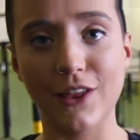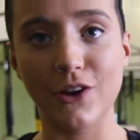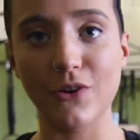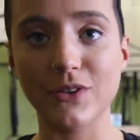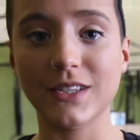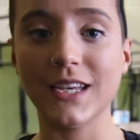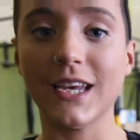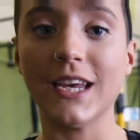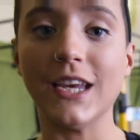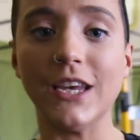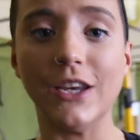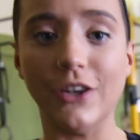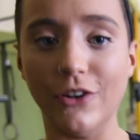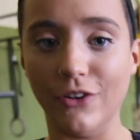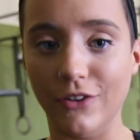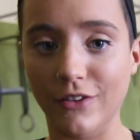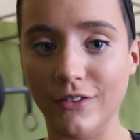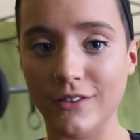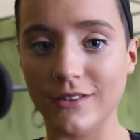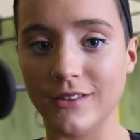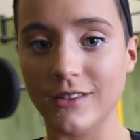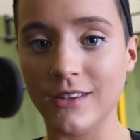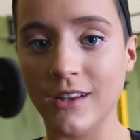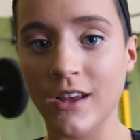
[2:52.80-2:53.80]
those
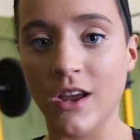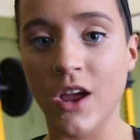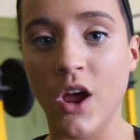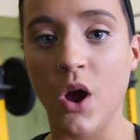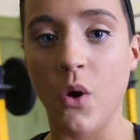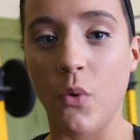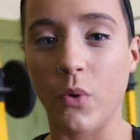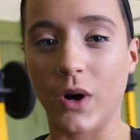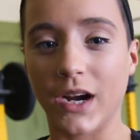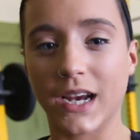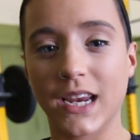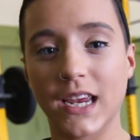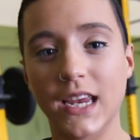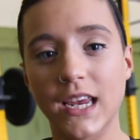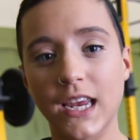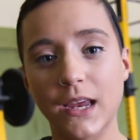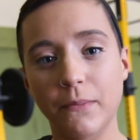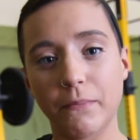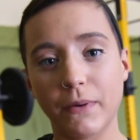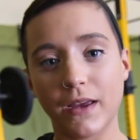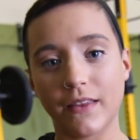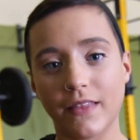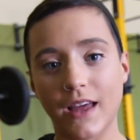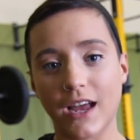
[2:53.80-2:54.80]
heels. We're
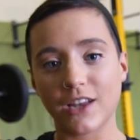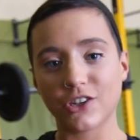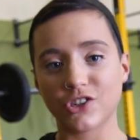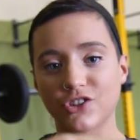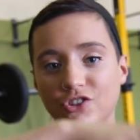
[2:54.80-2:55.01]
keeping that